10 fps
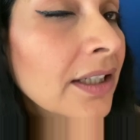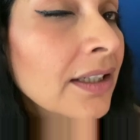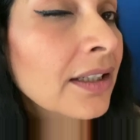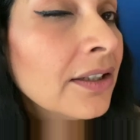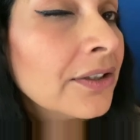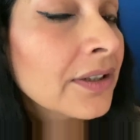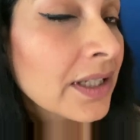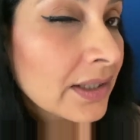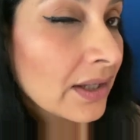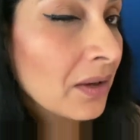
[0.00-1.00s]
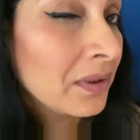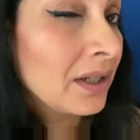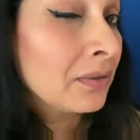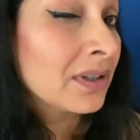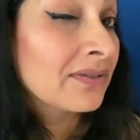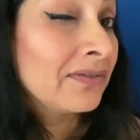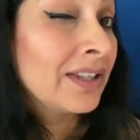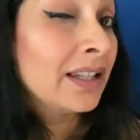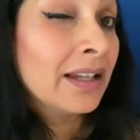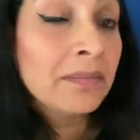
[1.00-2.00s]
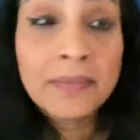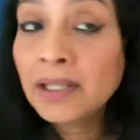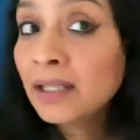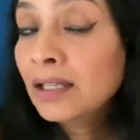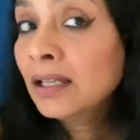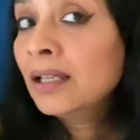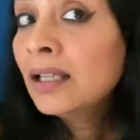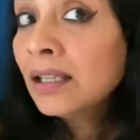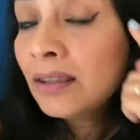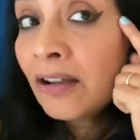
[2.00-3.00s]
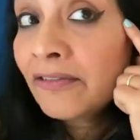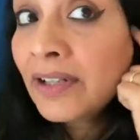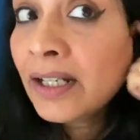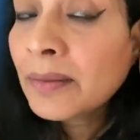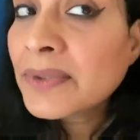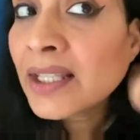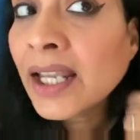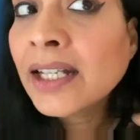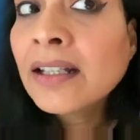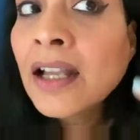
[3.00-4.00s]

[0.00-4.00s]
Here is how it looks filled up, not filled up side.